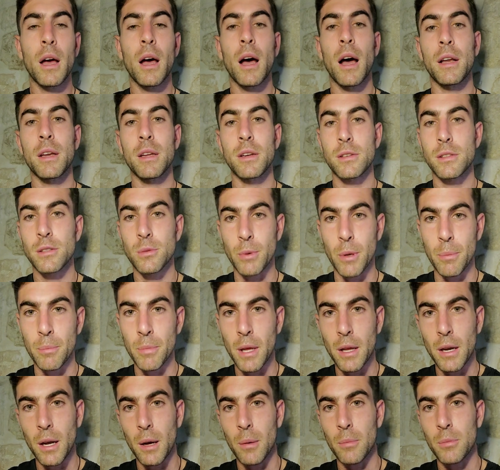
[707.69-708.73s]
I need to sweep
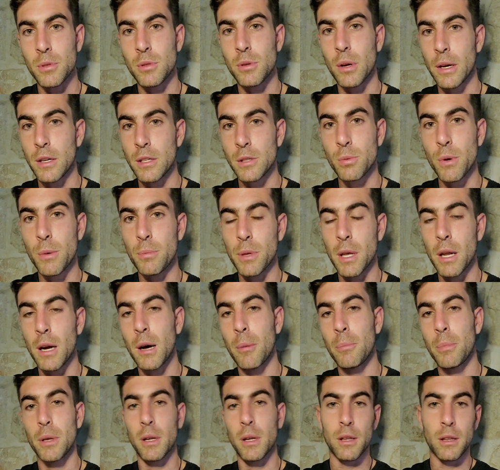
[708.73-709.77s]
that up. So I sweep that
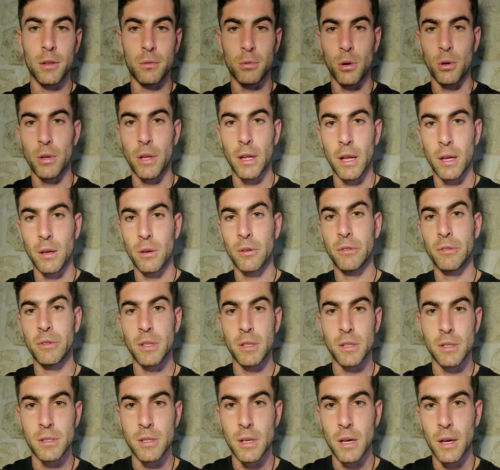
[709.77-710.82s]
up throw that out to
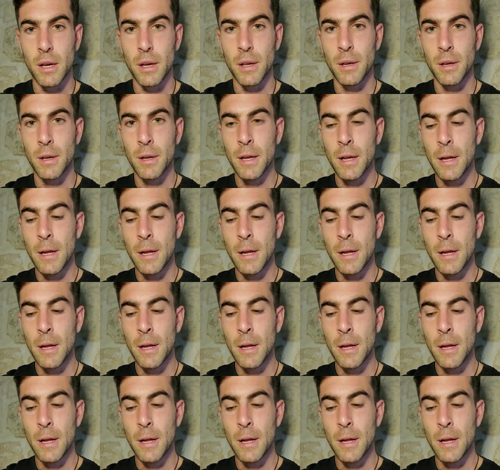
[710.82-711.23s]
the side.